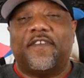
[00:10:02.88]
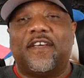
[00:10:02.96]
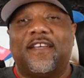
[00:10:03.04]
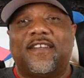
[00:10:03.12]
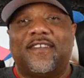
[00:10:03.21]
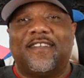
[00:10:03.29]

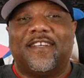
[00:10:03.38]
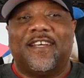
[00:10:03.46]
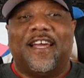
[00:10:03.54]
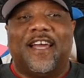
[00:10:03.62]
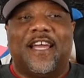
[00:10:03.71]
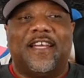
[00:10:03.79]
in.
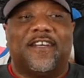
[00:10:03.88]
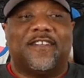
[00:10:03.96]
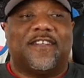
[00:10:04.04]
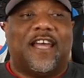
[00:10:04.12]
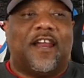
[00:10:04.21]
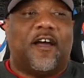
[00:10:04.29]
He
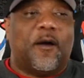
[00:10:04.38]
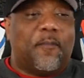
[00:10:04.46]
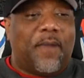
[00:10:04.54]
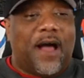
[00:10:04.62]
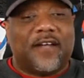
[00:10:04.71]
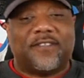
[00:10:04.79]
does a lot of
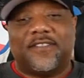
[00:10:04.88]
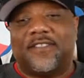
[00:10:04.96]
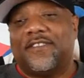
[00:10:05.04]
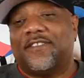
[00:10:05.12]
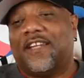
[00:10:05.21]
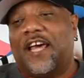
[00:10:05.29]

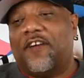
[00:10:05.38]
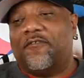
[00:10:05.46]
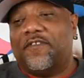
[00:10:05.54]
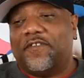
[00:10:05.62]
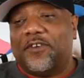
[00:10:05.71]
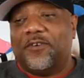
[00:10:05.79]
unboxings, a lot of
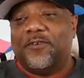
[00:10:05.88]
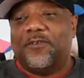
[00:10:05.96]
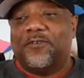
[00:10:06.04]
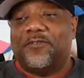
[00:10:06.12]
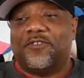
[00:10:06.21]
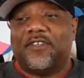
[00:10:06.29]

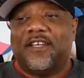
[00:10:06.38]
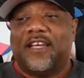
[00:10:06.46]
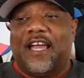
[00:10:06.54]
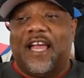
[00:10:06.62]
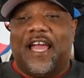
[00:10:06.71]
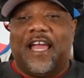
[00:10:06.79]
reviews,
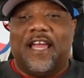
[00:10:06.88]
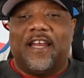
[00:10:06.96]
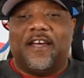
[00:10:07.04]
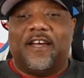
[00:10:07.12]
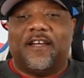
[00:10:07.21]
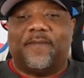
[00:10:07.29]

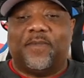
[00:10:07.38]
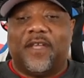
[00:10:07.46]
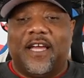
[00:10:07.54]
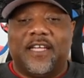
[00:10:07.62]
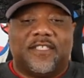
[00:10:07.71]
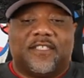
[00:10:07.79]
and uh,
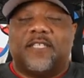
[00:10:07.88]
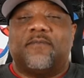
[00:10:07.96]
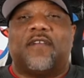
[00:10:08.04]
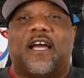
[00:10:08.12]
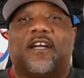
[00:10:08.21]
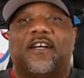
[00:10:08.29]
he just
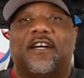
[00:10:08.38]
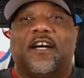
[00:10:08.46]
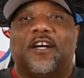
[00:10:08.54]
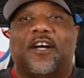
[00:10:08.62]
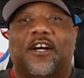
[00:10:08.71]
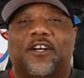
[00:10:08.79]
seems like a,
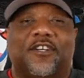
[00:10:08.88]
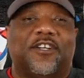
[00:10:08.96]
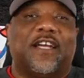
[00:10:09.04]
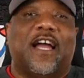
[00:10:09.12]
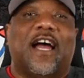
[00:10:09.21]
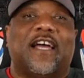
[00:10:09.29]
a, a
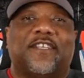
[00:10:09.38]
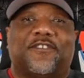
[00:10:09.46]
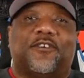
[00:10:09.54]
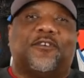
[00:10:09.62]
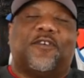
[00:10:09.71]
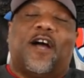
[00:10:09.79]
good guy.
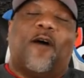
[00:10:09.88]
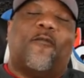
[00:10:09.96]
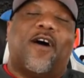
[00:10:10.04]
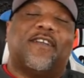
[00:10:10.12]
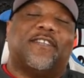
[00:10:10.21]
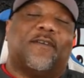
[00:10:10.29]
So I
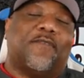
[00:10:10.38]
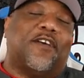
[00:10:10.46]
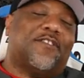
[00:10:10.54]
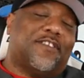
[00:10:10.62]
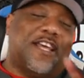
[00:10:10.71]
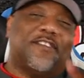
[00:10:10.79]
watch that.
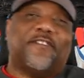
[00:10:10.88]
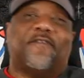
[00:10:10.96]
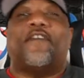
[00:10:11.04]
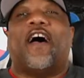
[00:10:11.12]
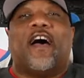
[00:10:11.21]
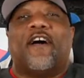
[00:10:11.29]
That's that's the
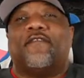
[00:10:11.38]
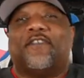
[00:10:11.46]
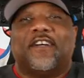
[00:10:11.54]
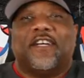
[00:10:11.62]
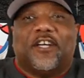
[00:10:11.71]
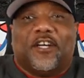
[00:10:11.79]
five
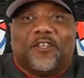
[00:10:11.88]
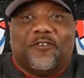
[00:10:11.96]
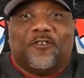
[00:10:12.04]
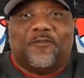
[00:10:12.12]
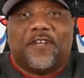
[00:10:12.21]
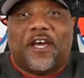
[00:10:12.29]

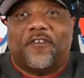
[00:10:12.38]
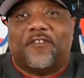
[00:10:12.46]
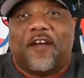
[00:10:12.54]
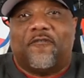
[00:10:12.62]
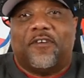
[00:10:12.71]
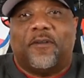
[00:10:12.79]
YouTube channels,
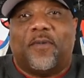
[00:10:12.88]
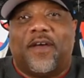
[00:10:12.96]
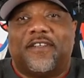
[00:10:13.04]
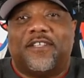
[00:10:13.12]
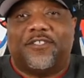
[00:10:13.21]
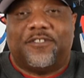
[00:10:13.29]
I really
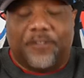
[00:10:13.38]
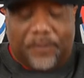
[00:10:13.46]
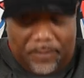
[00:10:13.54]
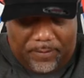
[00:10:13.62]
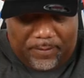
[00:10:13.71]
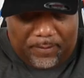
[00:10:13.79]
pay attention to
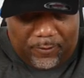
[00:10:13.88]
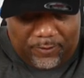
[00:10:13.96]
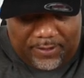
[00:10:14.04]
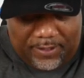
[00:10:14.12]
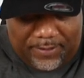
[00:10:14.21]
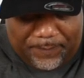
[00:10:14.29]
them
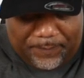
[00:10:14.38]
mostly.